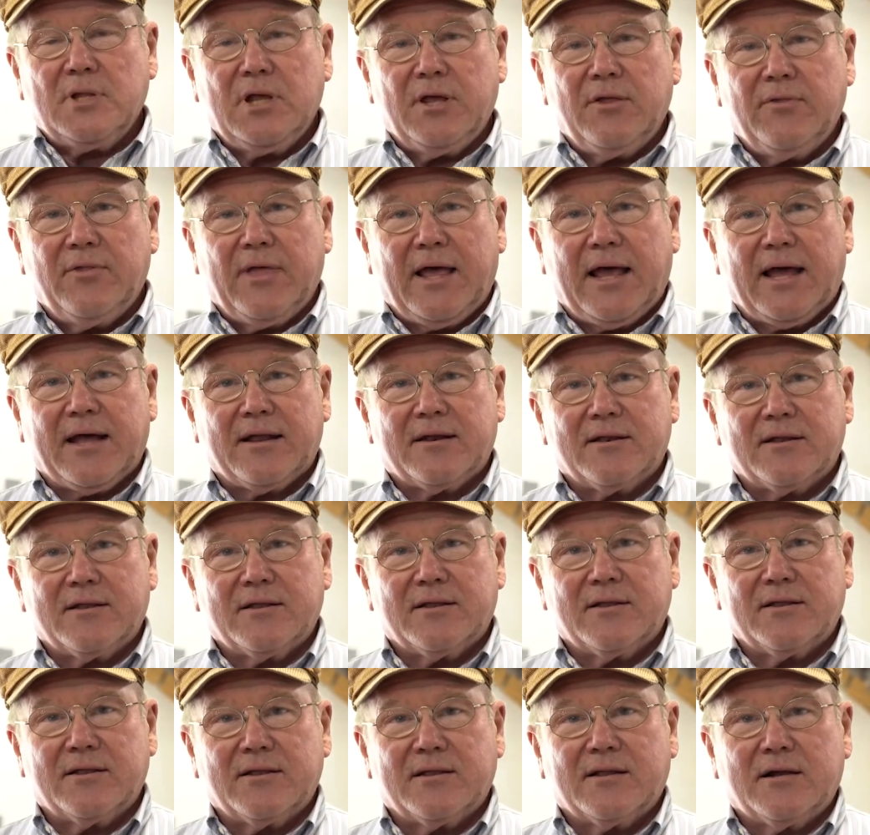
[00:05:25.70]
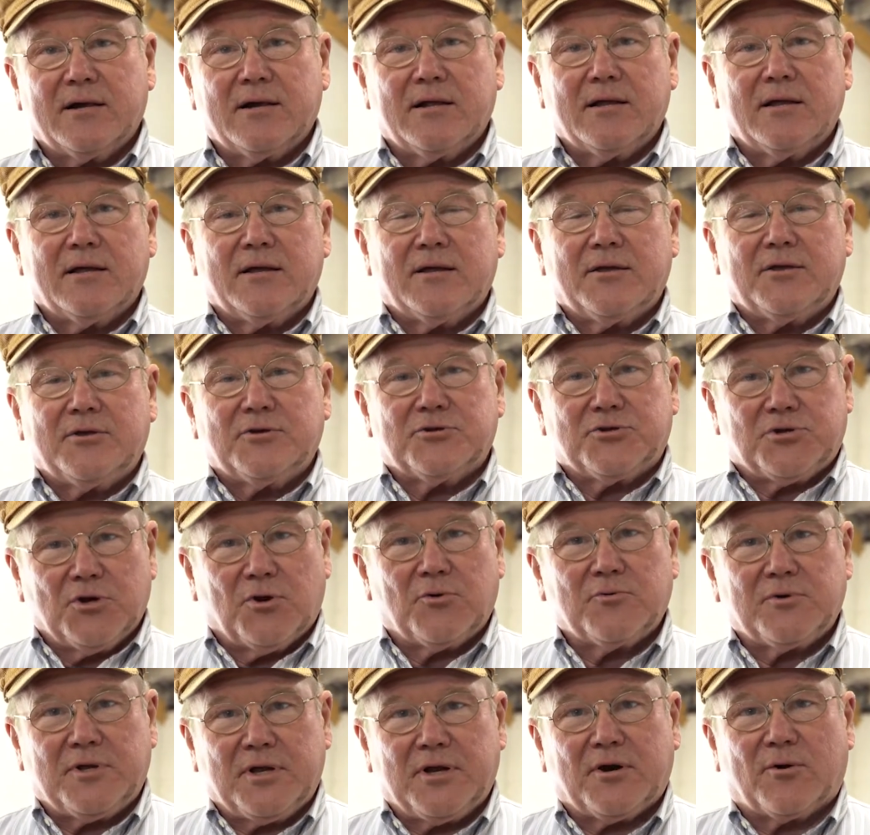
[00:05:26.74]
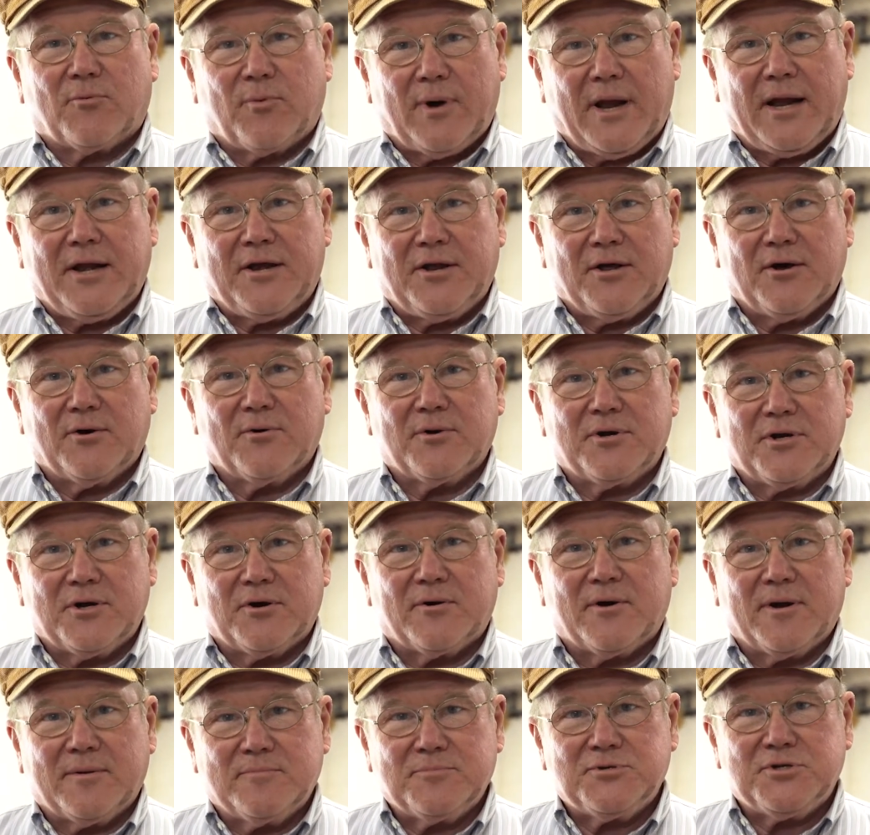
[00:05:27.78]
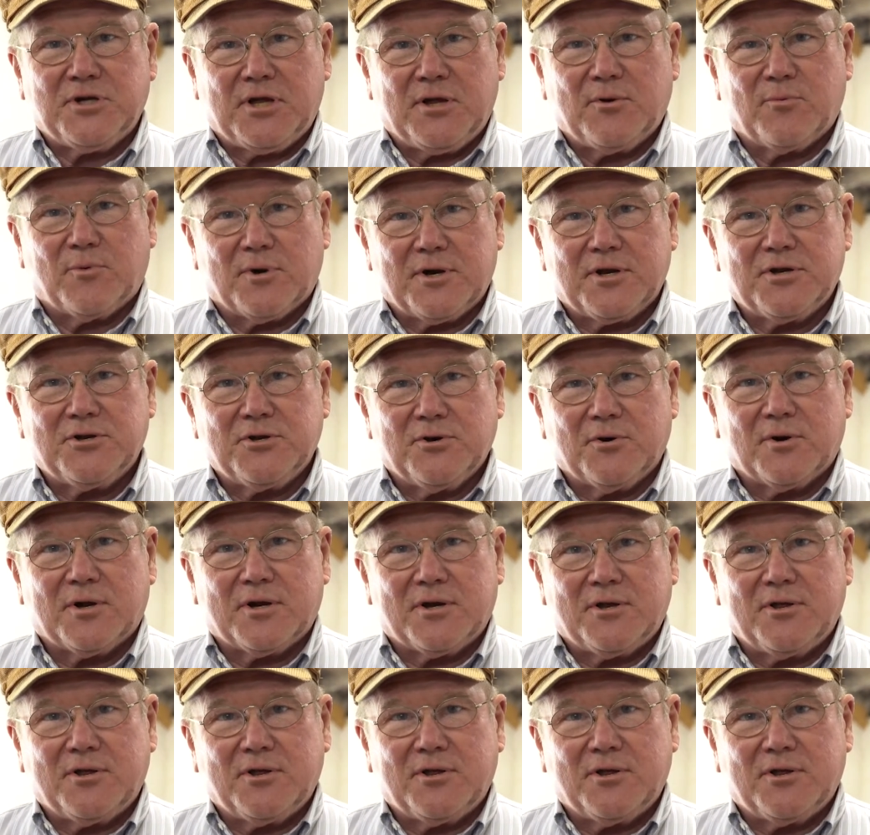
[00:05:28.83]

that you don't need a radio in your MG. What are you doing?